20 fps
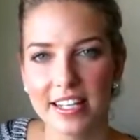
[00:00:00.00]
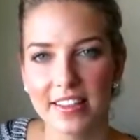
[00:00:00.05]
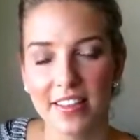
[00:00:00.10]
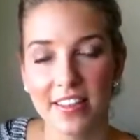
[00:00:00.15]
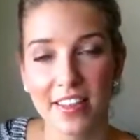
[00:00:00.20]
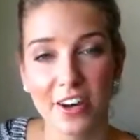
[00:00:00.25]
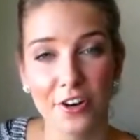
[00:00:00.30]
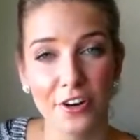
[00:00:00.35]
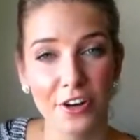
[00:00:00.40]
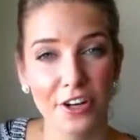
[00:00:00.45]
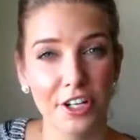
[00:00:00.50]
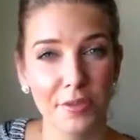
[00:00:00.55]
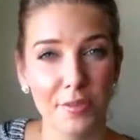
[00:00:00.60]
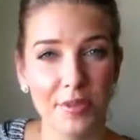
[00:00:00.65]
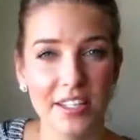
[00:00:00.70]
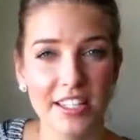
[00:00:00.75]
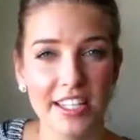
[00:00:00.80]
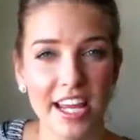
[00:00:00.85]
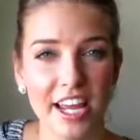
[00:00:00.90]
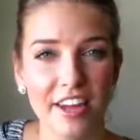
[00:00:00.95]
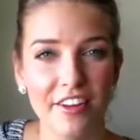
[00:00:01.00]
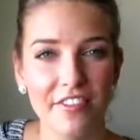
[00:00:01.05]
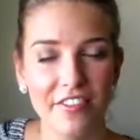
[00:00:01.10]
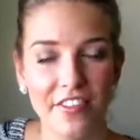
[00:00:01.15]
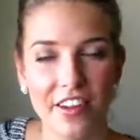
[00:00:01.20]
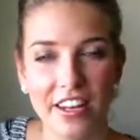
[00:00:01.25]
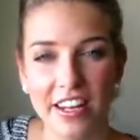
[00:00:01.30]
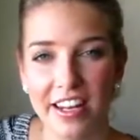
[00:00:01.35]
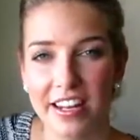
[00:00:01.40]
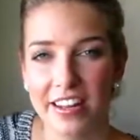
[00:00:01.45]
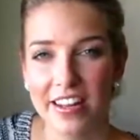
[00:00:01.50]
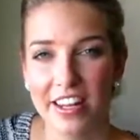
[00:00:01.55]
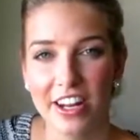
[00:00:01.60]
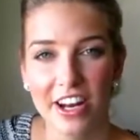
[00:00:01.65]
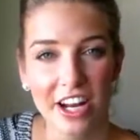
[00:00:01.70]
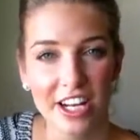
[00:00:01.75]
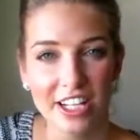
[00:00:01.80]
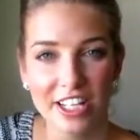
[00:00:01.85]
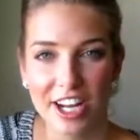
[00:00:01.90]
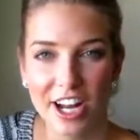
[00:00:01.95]
and that they're not going to be safe in the
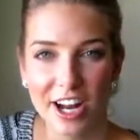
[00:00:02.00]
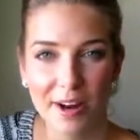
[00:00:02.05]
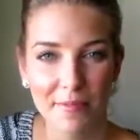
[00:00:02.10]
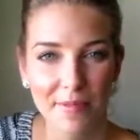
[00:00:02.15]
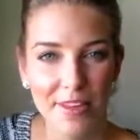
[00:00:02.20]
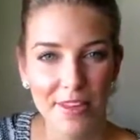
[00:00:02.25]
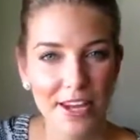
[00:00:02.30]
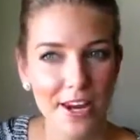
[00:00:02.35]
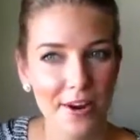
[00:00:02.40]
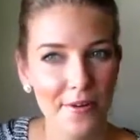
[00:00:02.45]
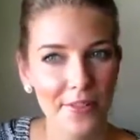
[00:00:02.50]
nighttime there,